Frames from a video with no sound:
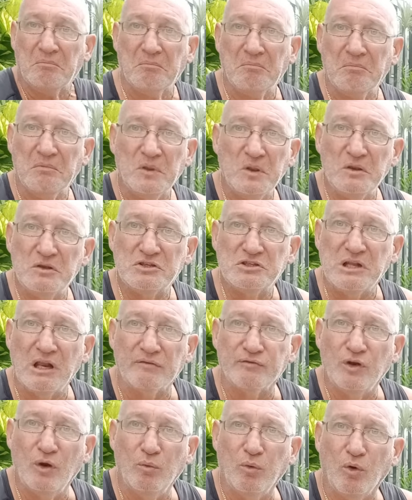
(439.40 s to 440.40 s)
we still
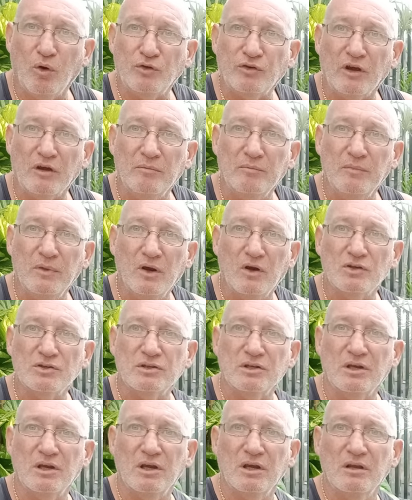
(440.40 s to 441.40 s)
have no water
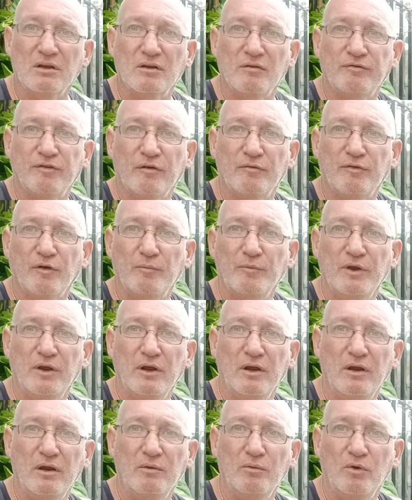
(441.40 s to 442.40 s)
because from
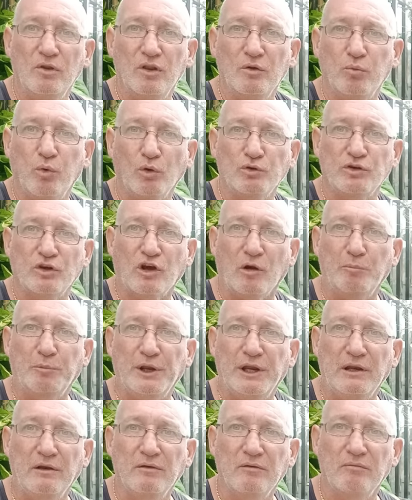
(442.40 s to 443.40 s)
the water
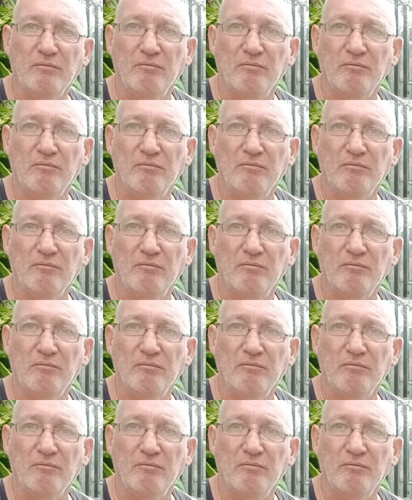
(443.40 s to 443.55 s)
company.